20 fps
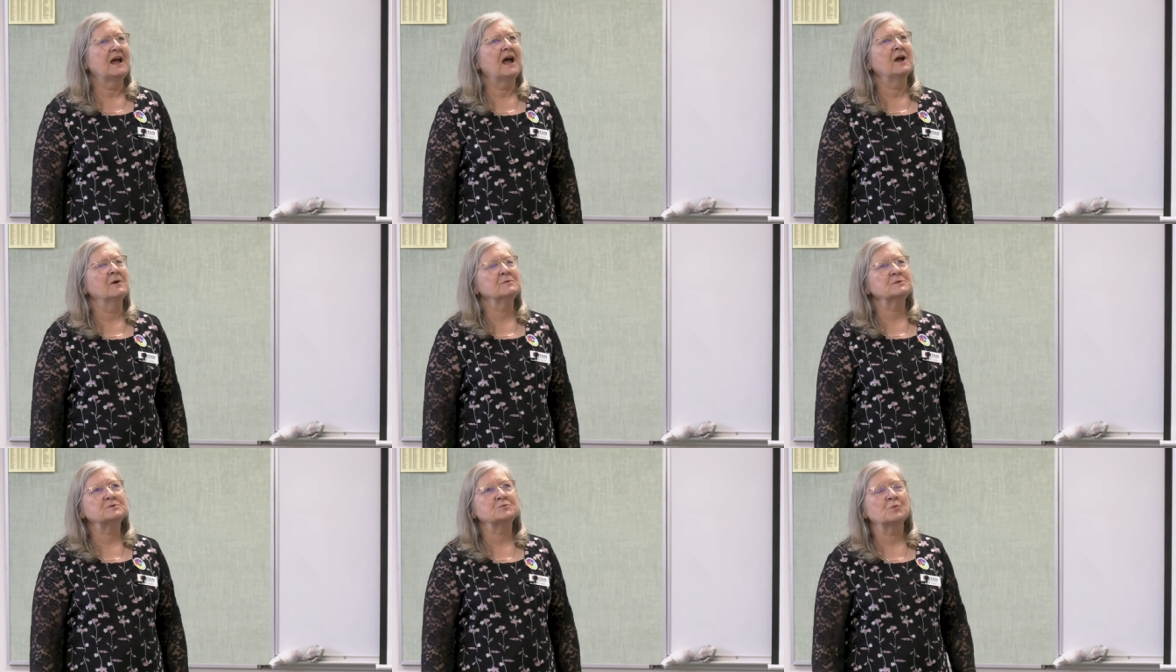
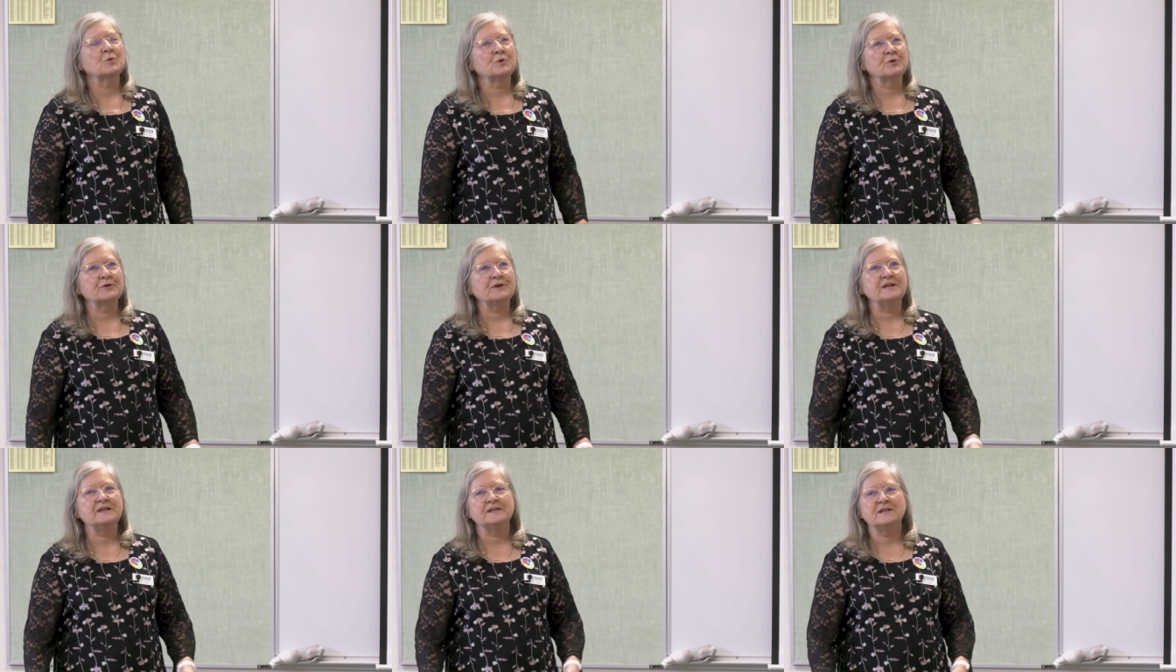I was
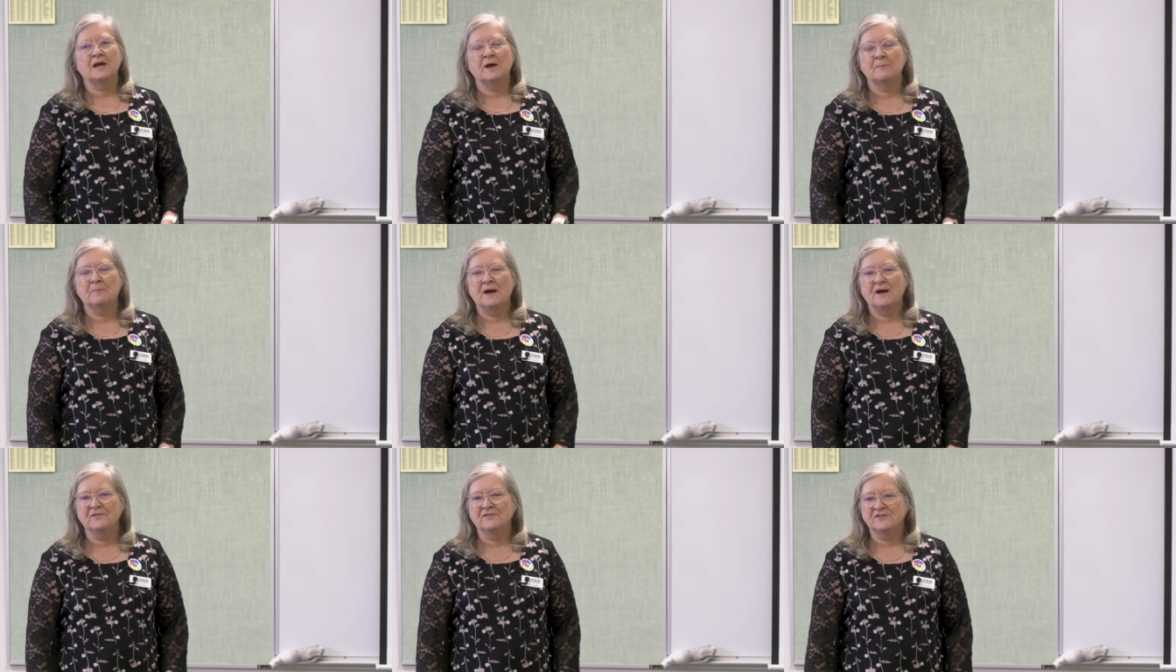worried
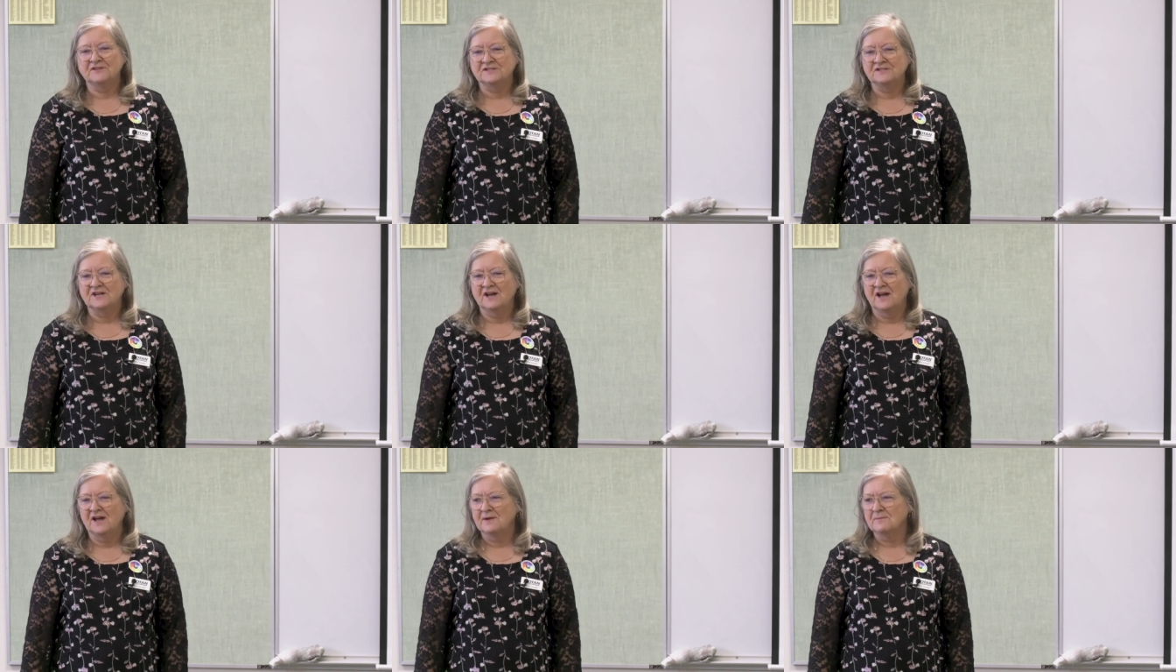about the
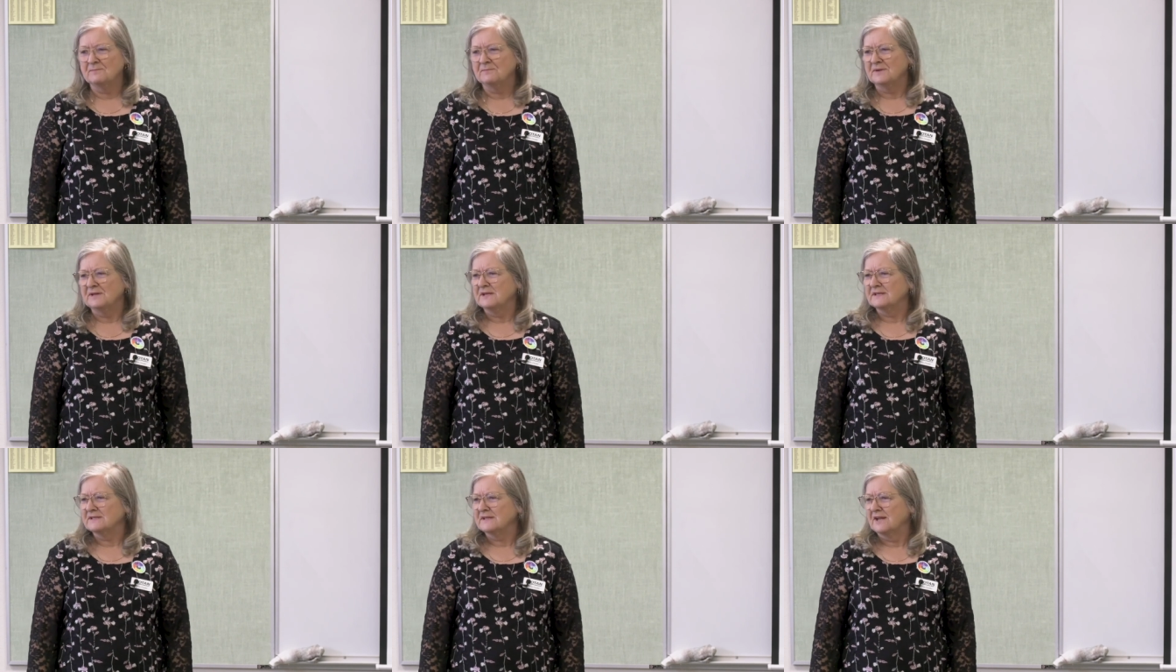time
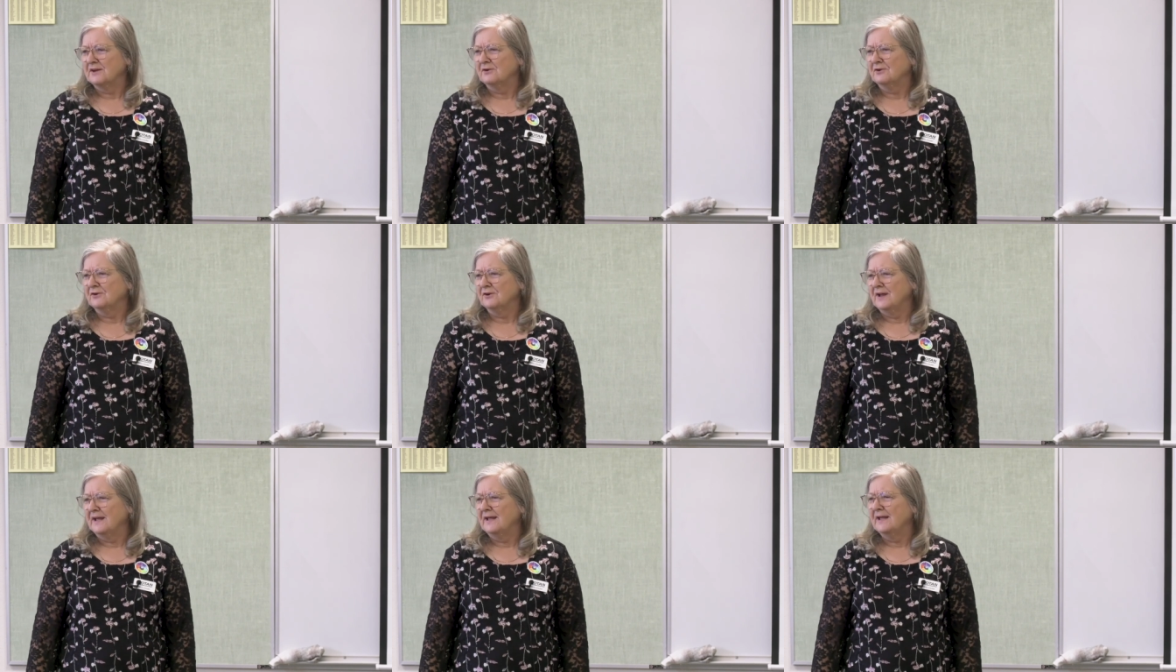because I
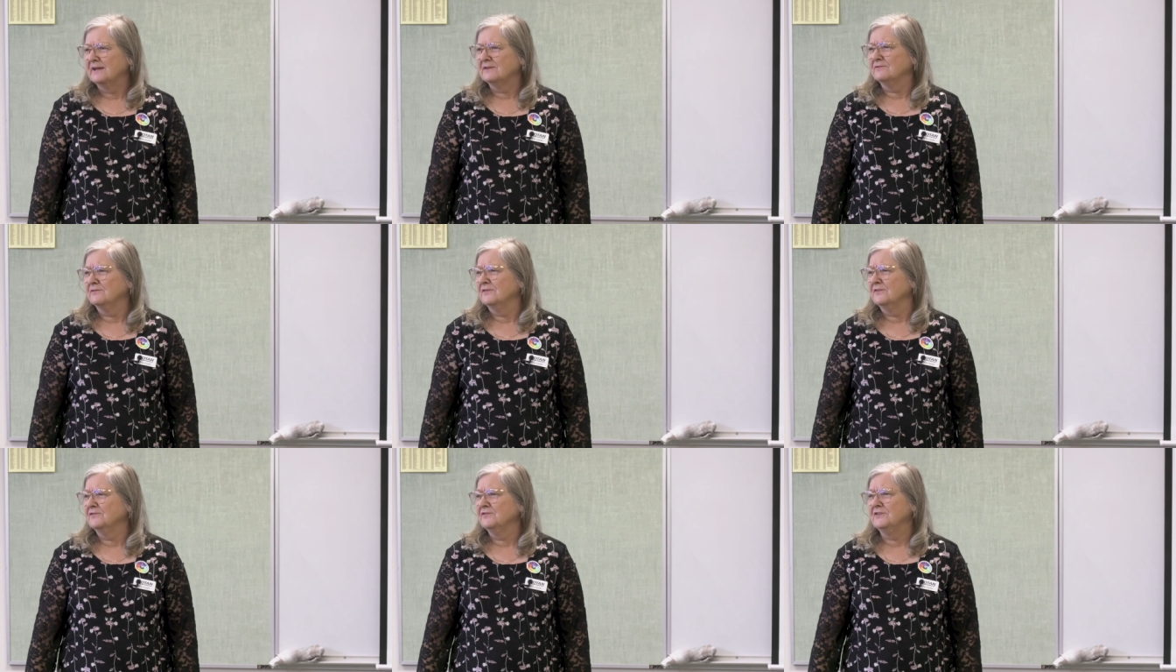heard I
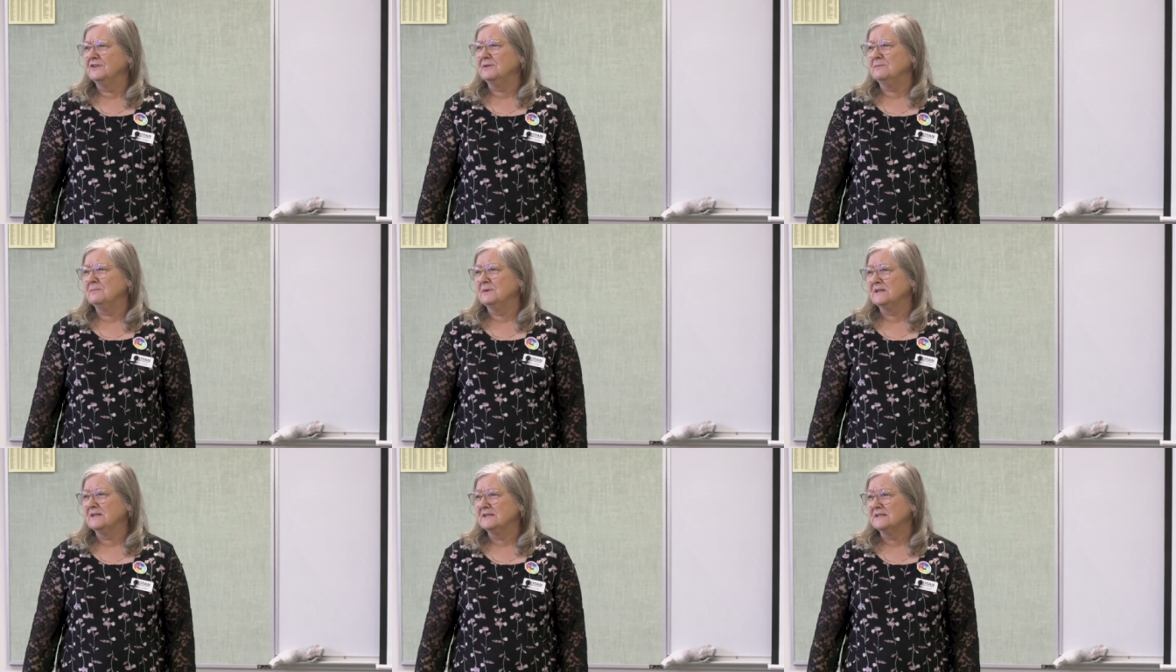had 50
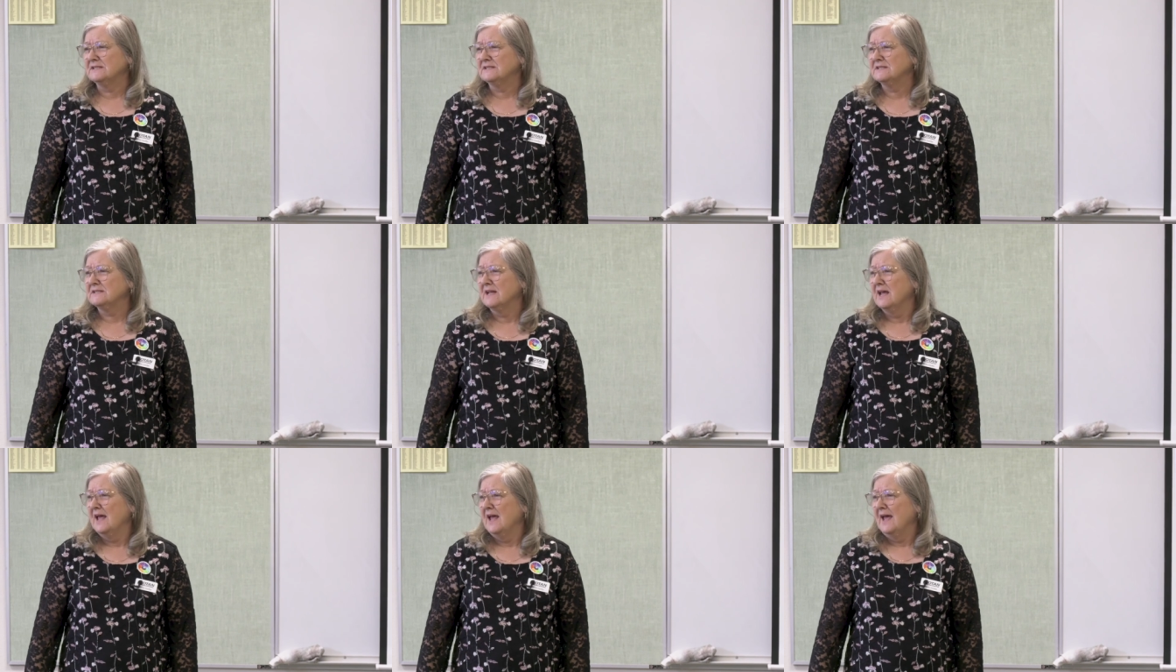
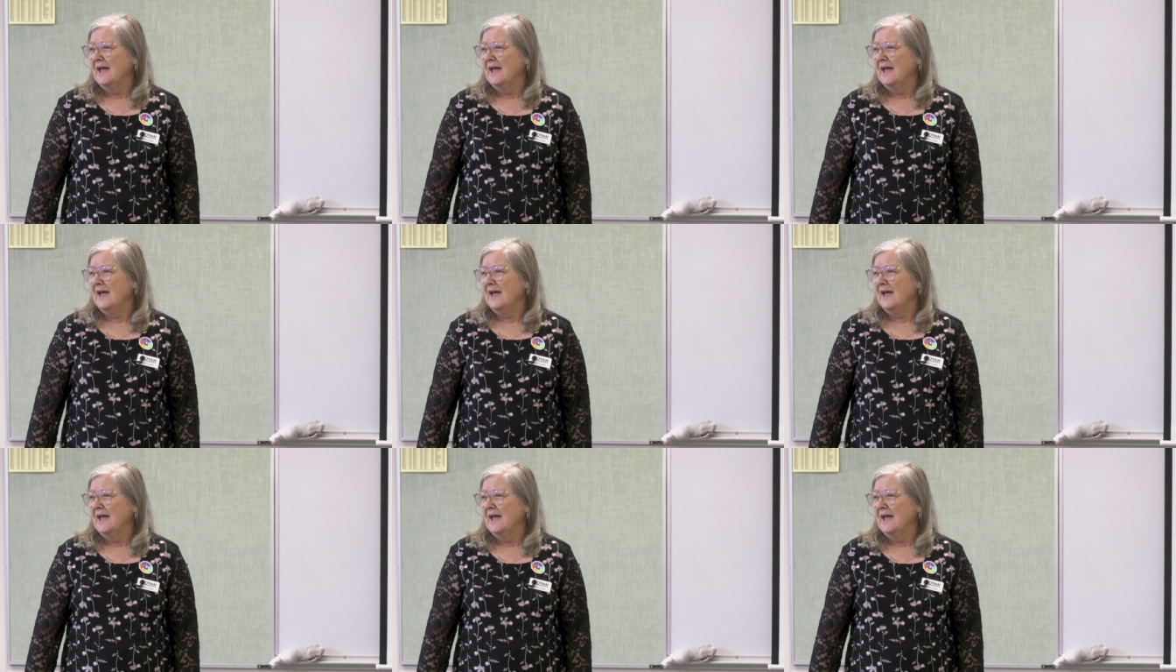minutes,